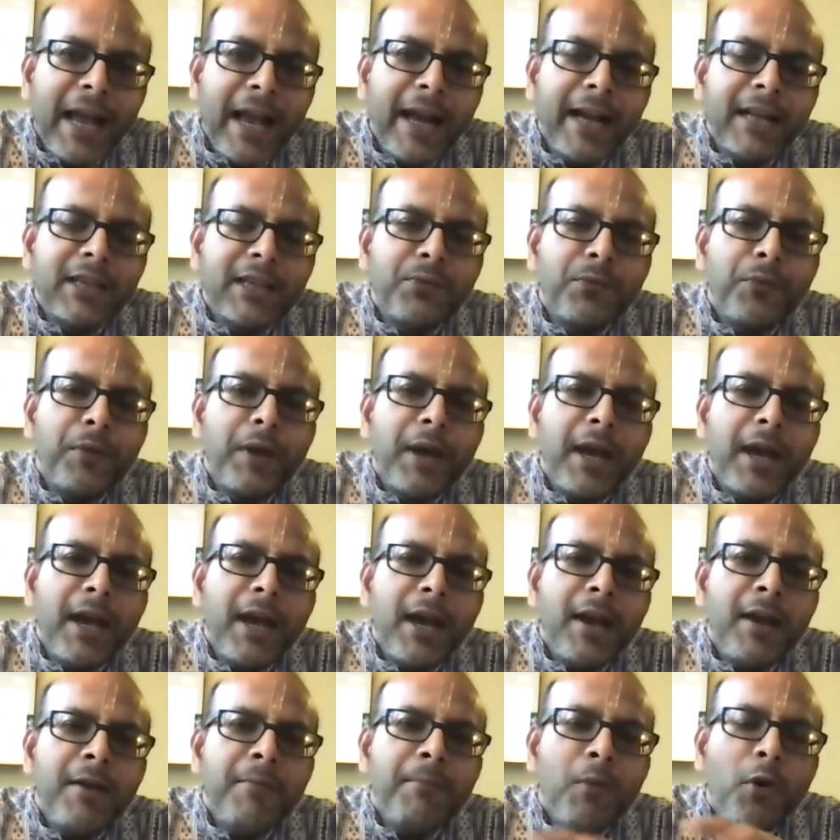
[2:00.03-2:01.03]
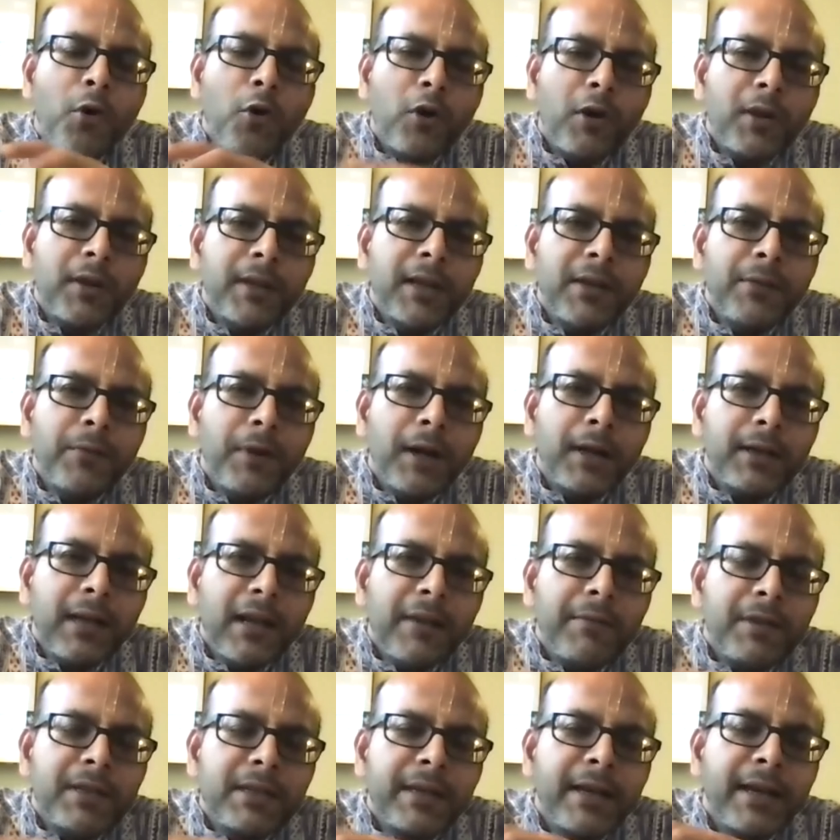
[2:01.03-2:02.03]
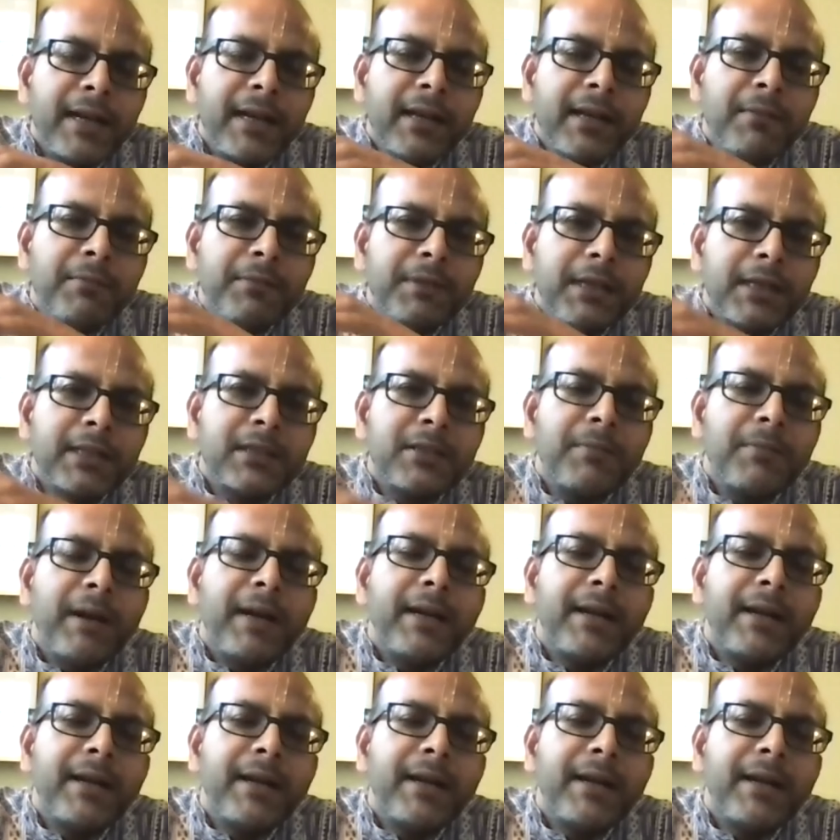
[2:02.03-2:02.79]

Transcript: It's way more than what I was getting just by